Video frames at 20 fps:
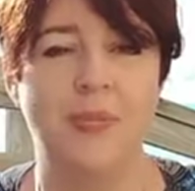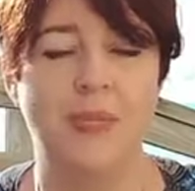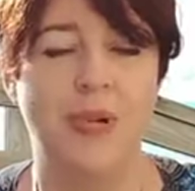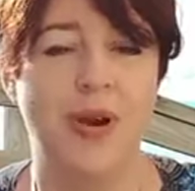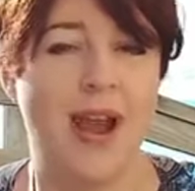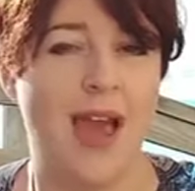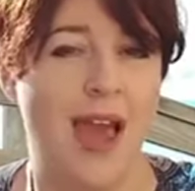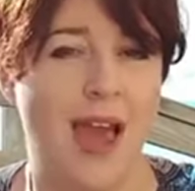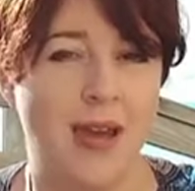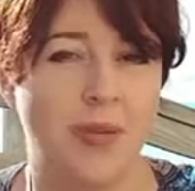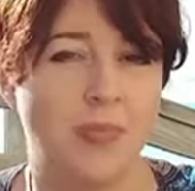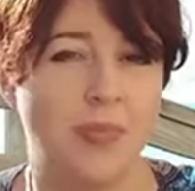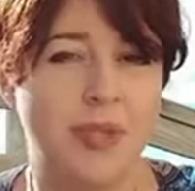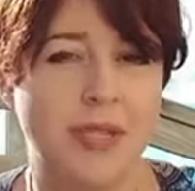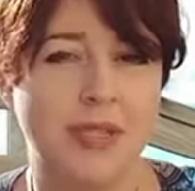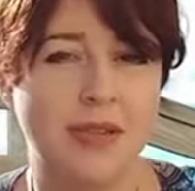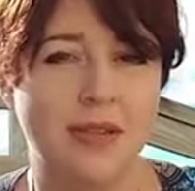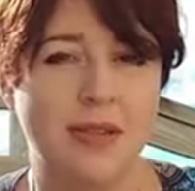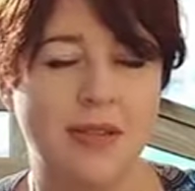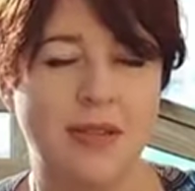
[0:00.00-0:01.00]

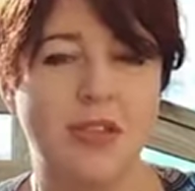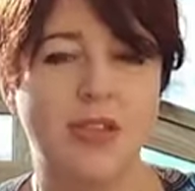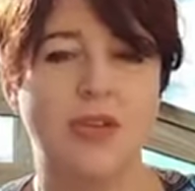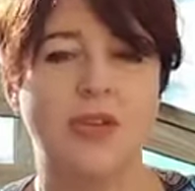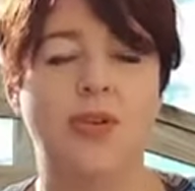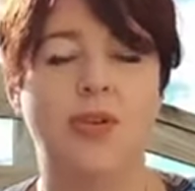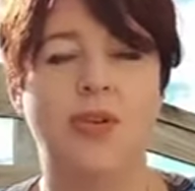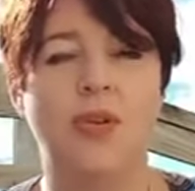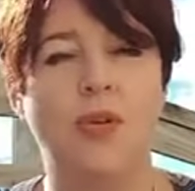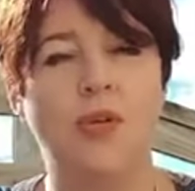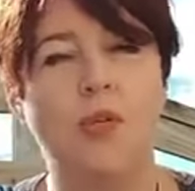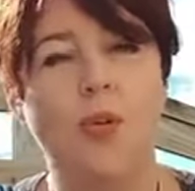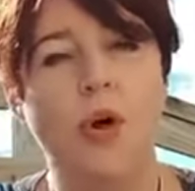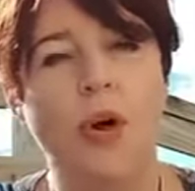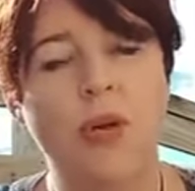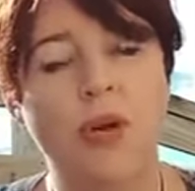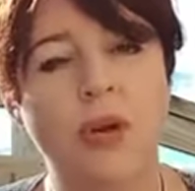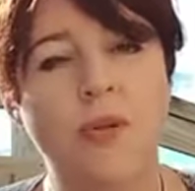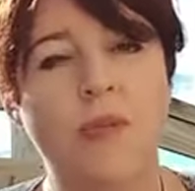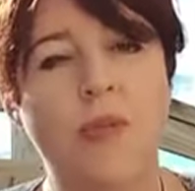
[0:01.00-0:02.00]
perhaps to
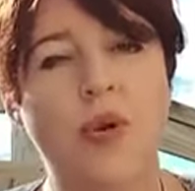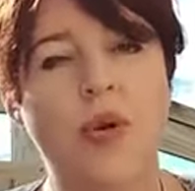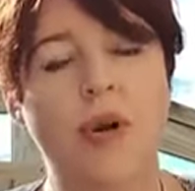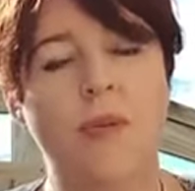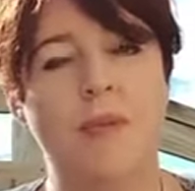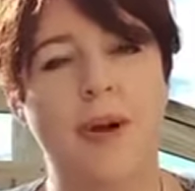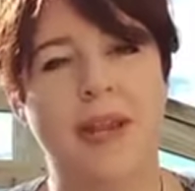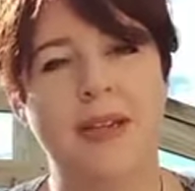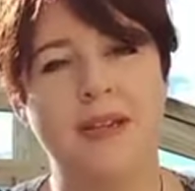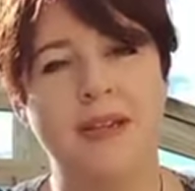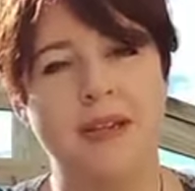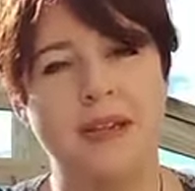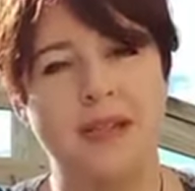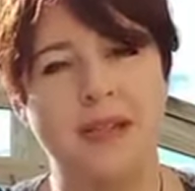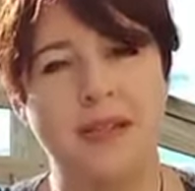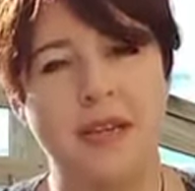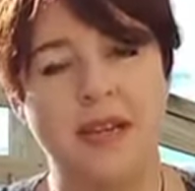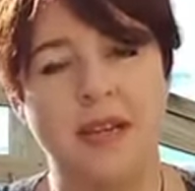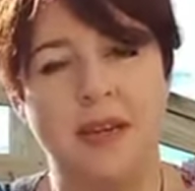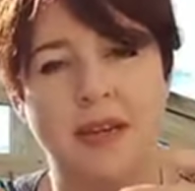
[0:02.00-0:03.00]
welcome more
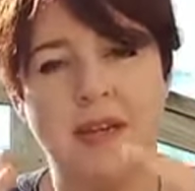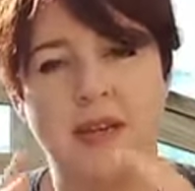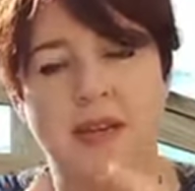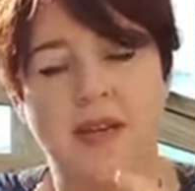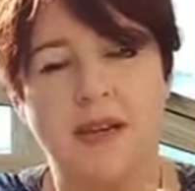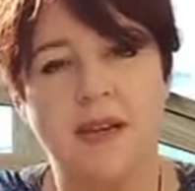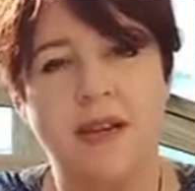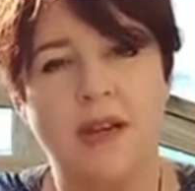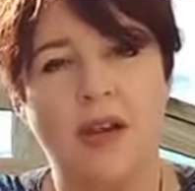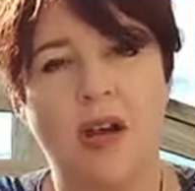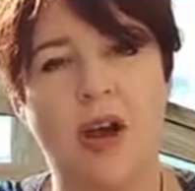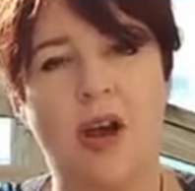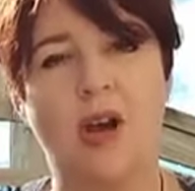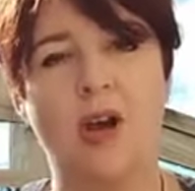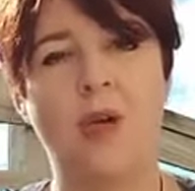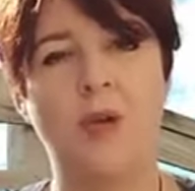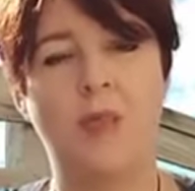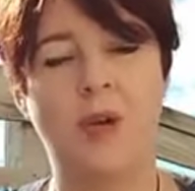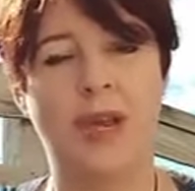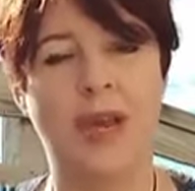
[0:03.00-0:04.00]
abundance in.
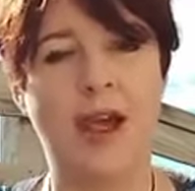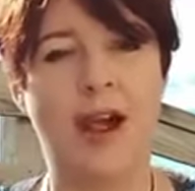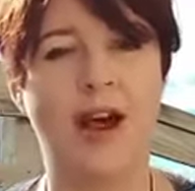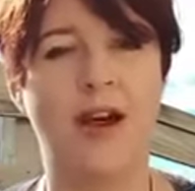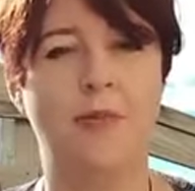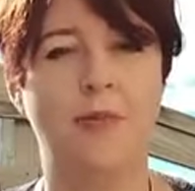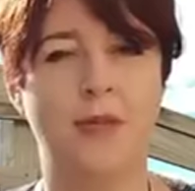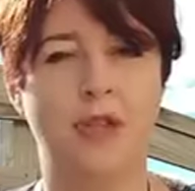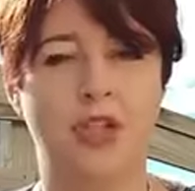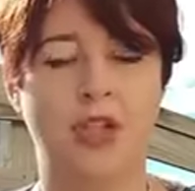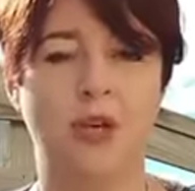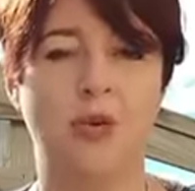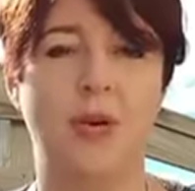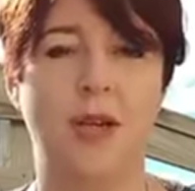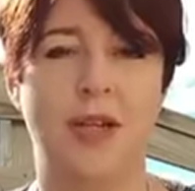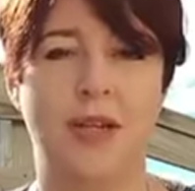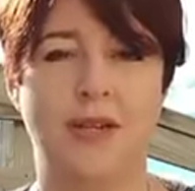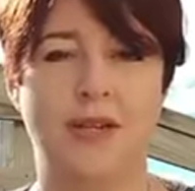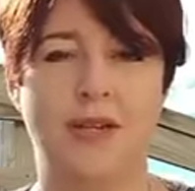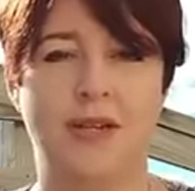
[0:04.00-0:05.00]
Open up to
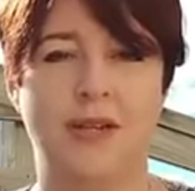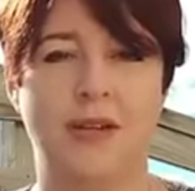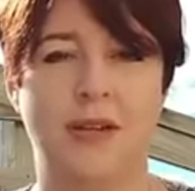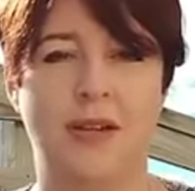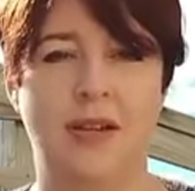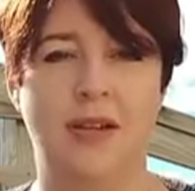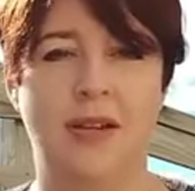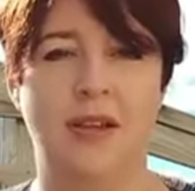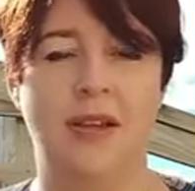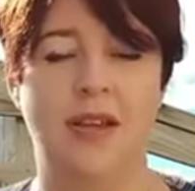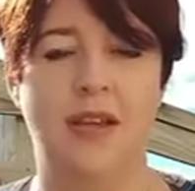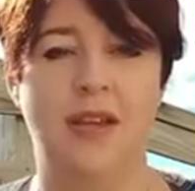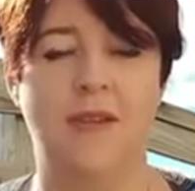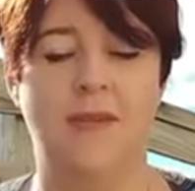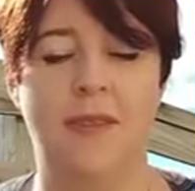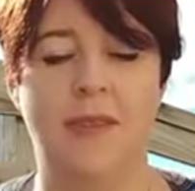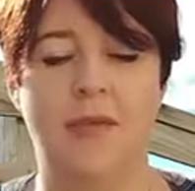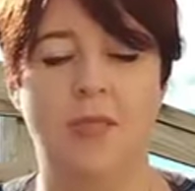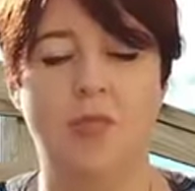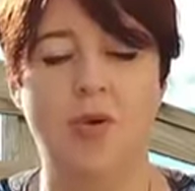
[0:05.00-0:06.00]
it.
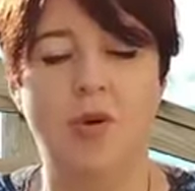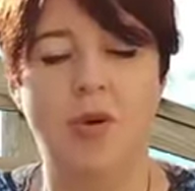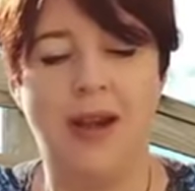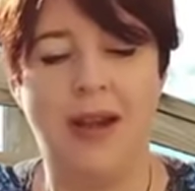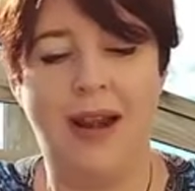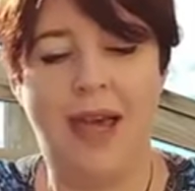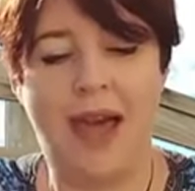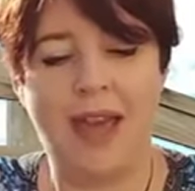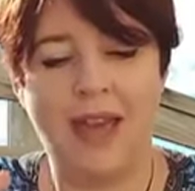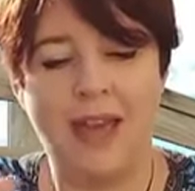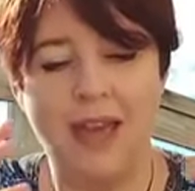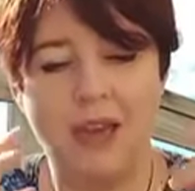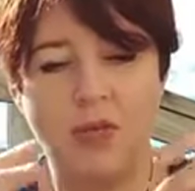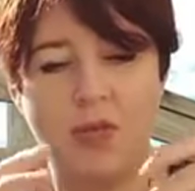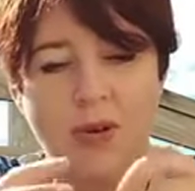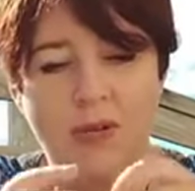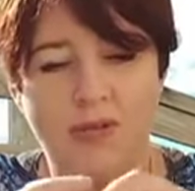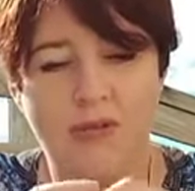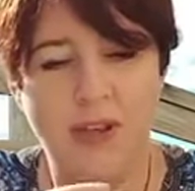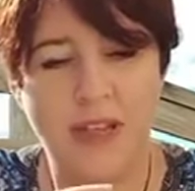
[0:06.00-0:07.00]
The more lacking
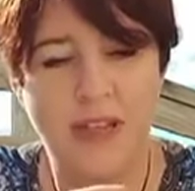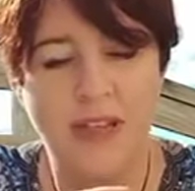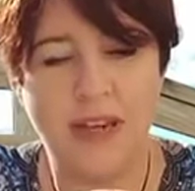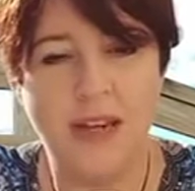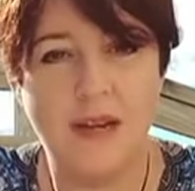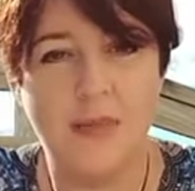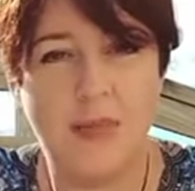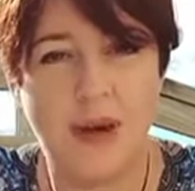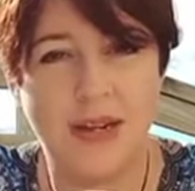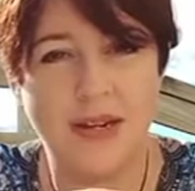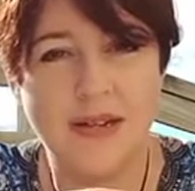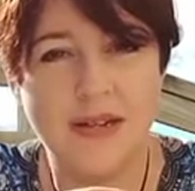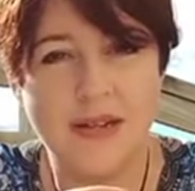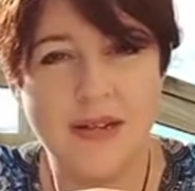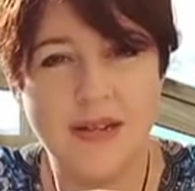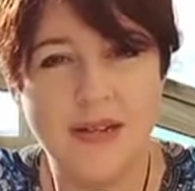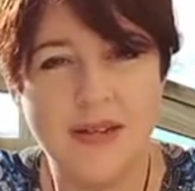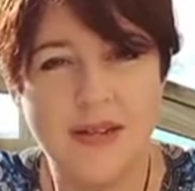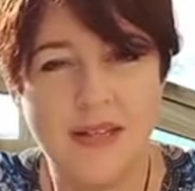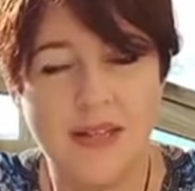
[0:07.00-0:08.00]
we feel in
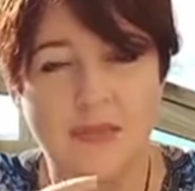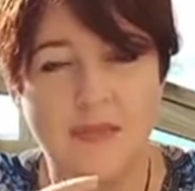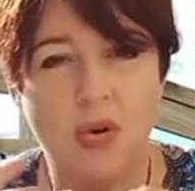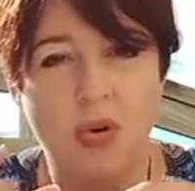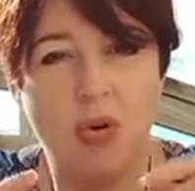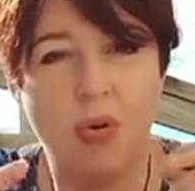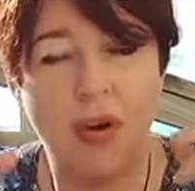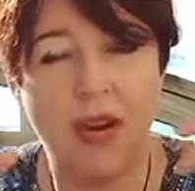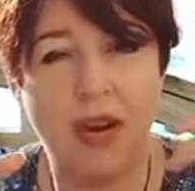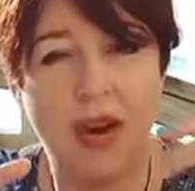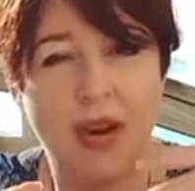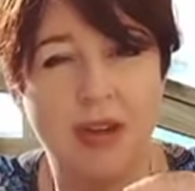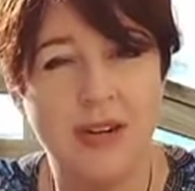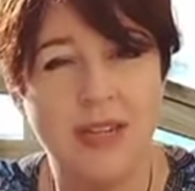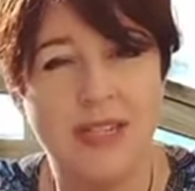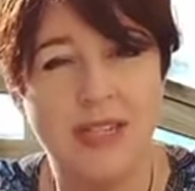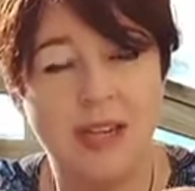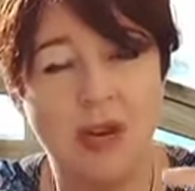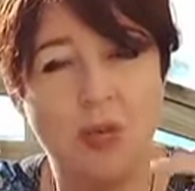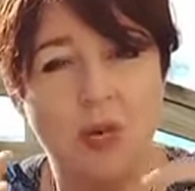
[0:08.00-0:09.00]
abundance, the more we're
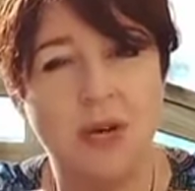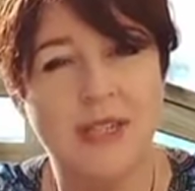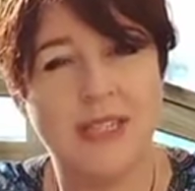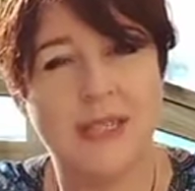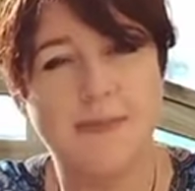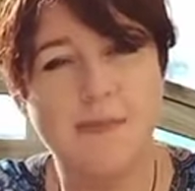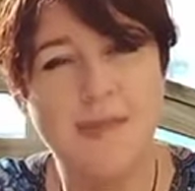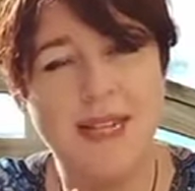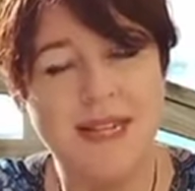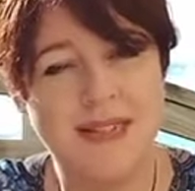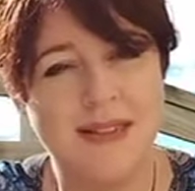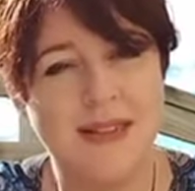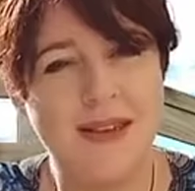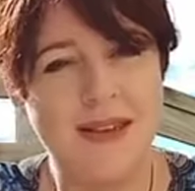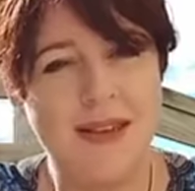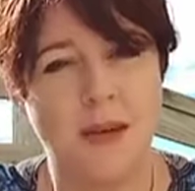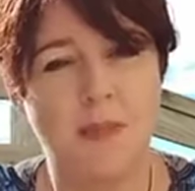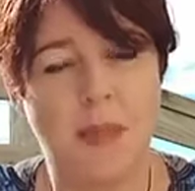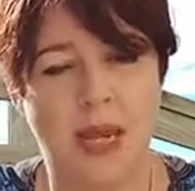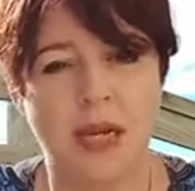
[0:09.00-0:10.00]
noticing what's
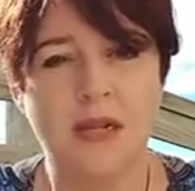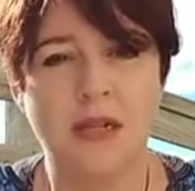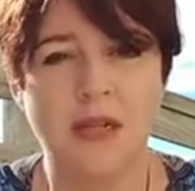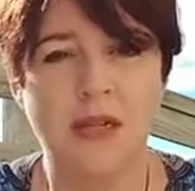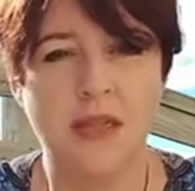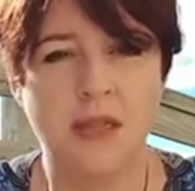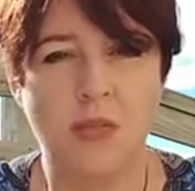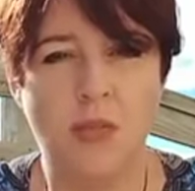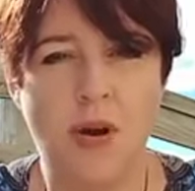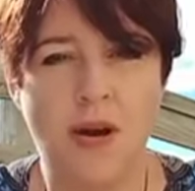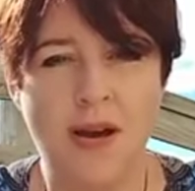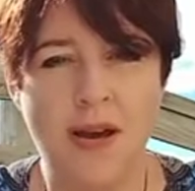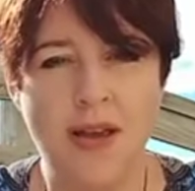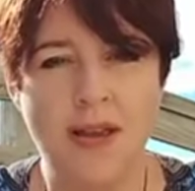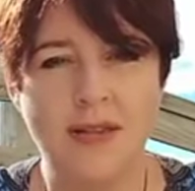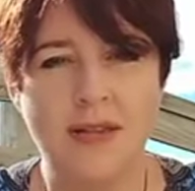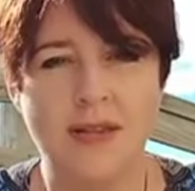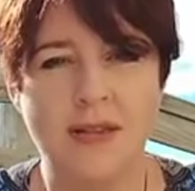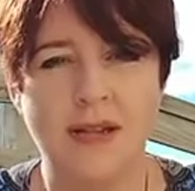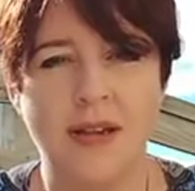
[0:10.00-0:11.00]
missing
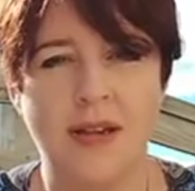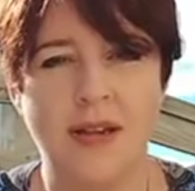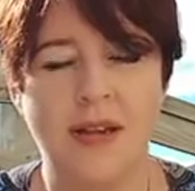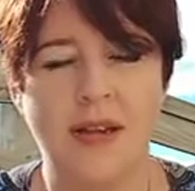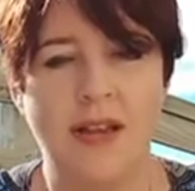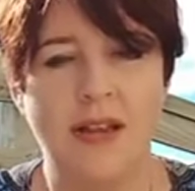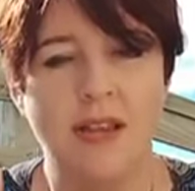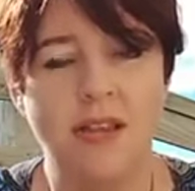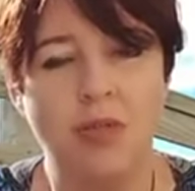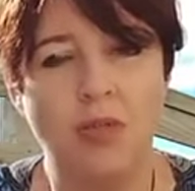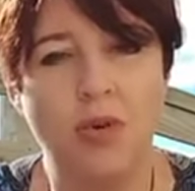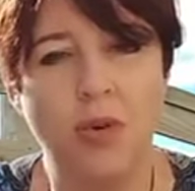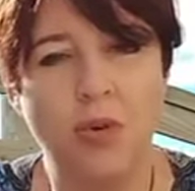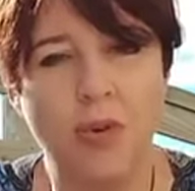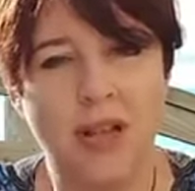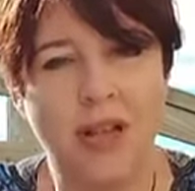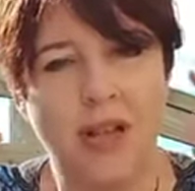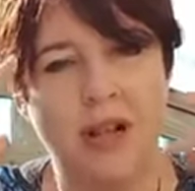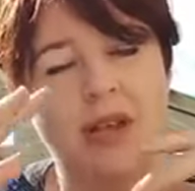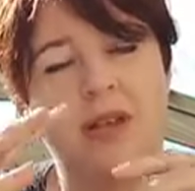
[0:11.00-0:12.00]
abundance-wise, the more
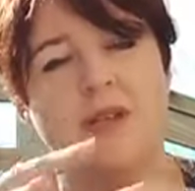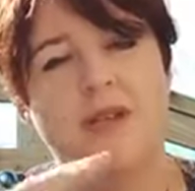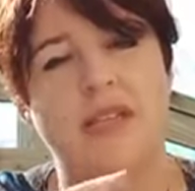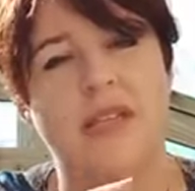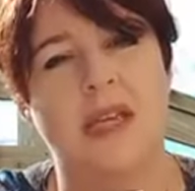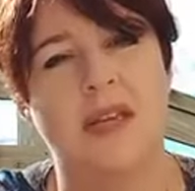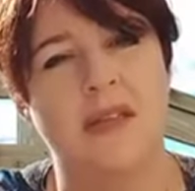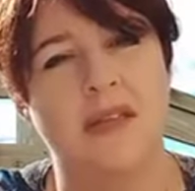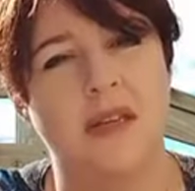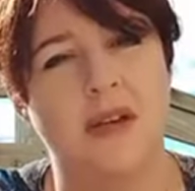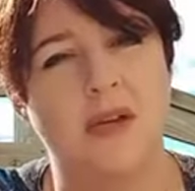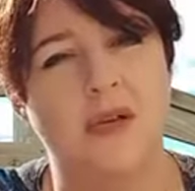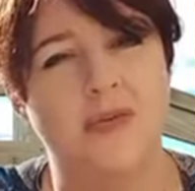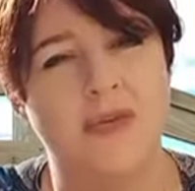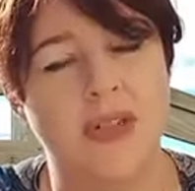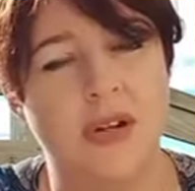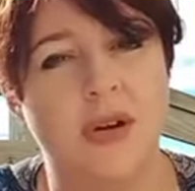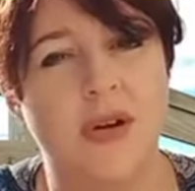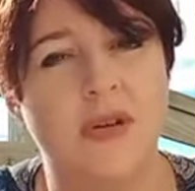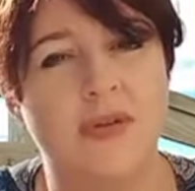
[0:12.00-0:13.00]
we close
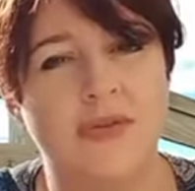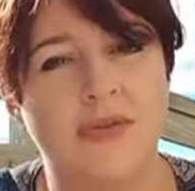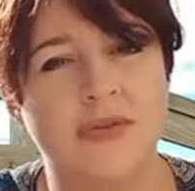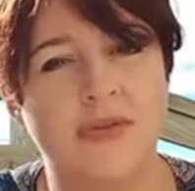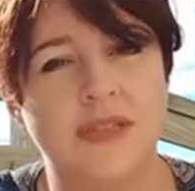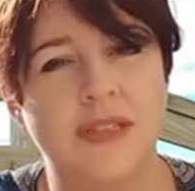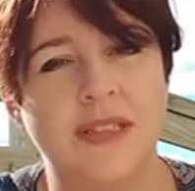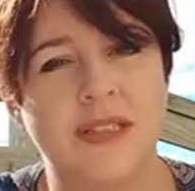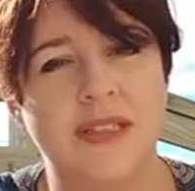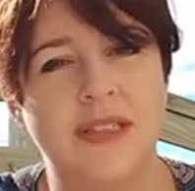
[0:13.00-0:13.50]
ourselves off.